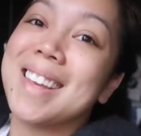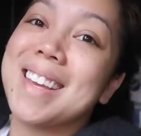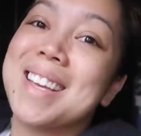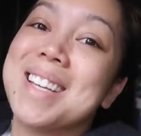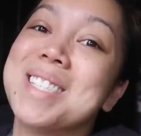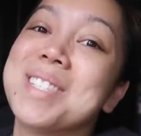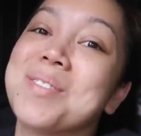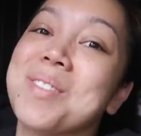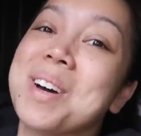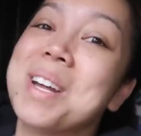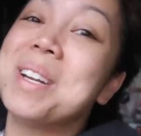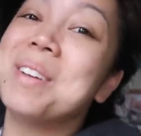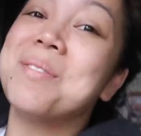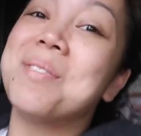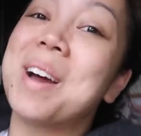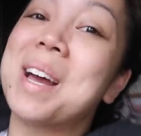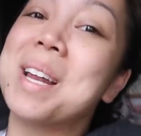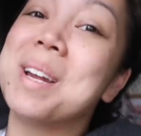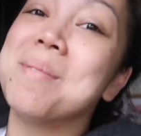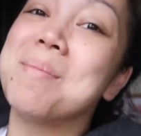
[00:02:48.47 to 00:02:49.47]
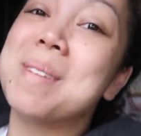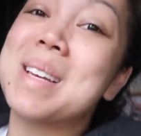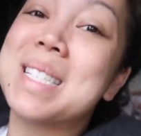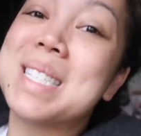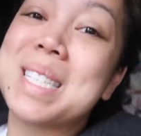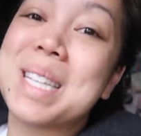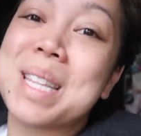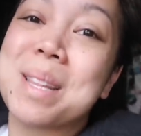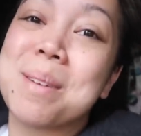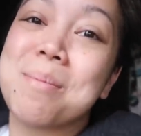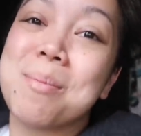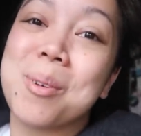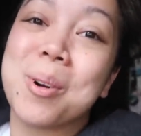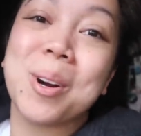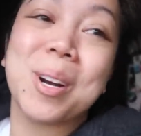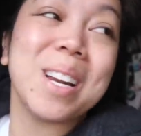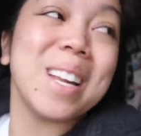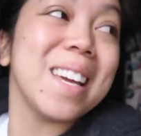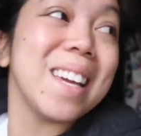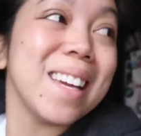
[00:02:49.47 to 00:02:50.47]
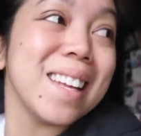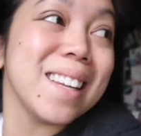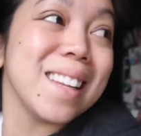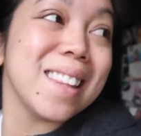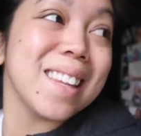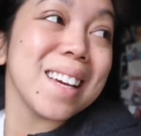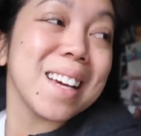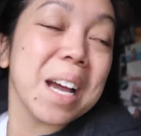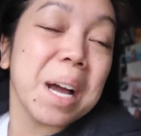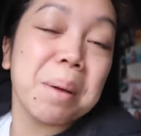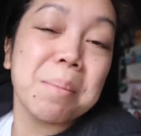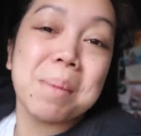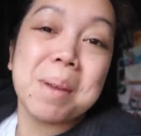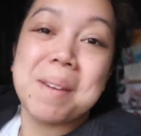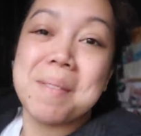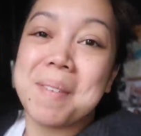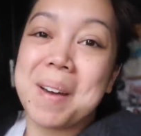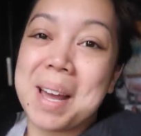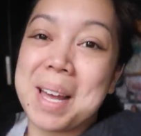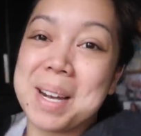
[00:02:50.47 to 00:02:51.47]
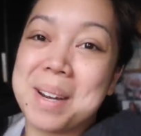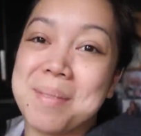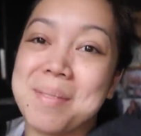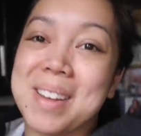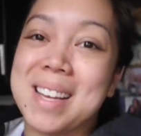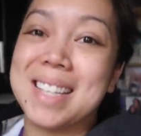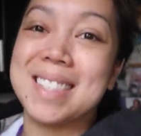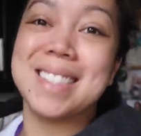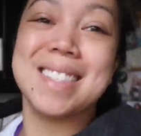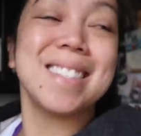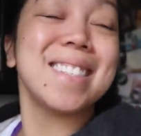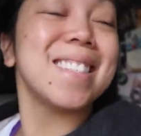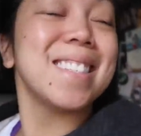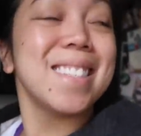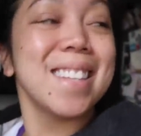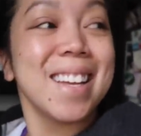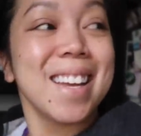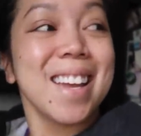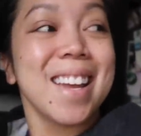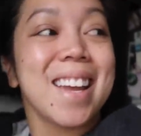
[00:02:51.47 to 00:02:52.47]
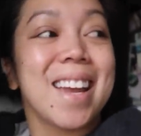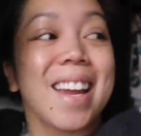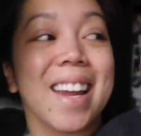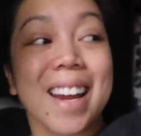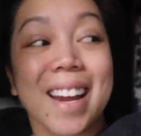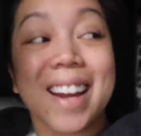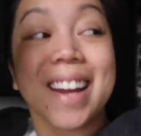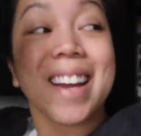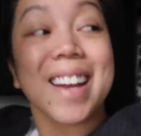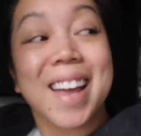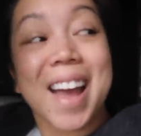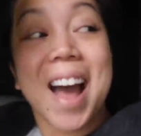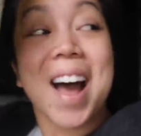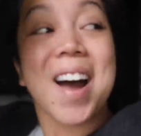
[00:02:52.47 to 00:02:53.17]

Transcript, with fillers: The kids wanted vitamins in the morning, the gummy vitamins. Oh, here you go,